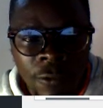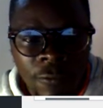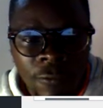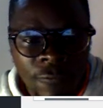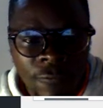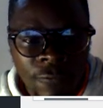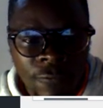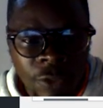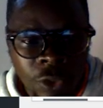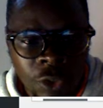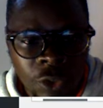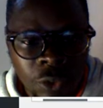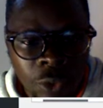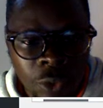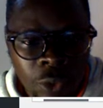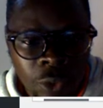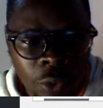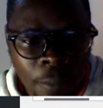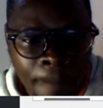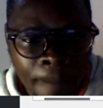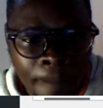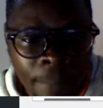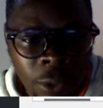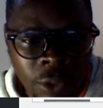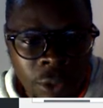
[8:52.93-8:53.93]
Visual
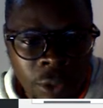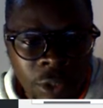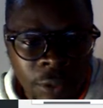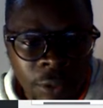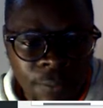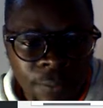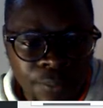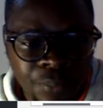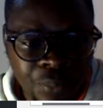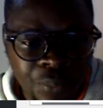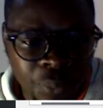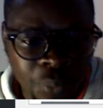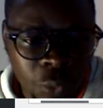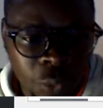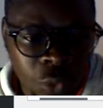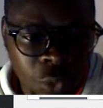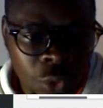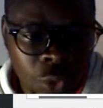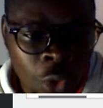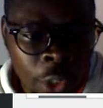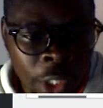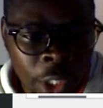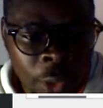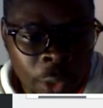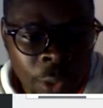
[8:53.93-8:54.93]
Composer.
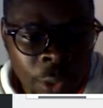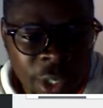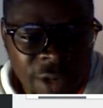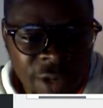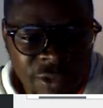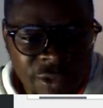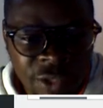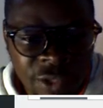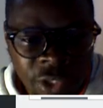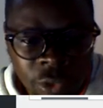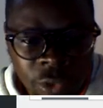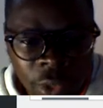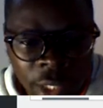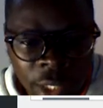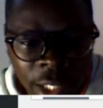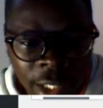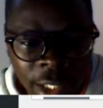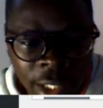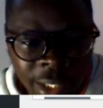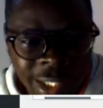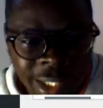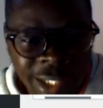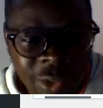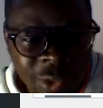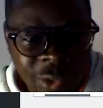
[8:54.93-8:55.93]
Okay, we have this one. I
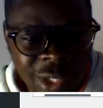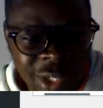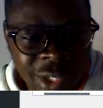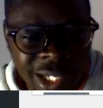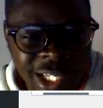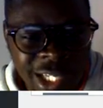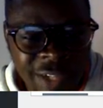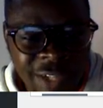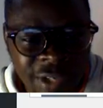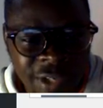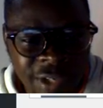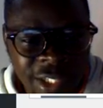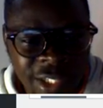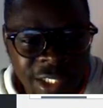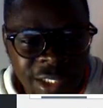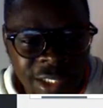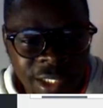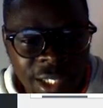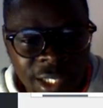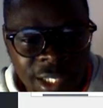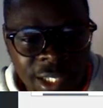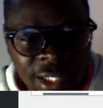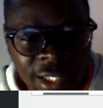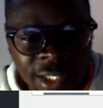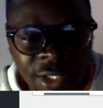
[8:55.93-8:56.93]
think we can even
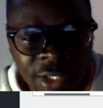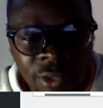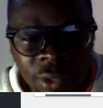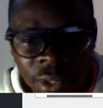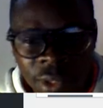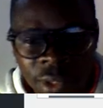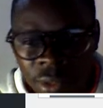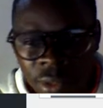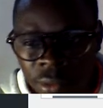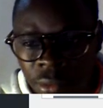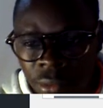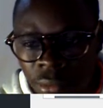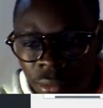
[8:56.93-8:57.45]
try this one.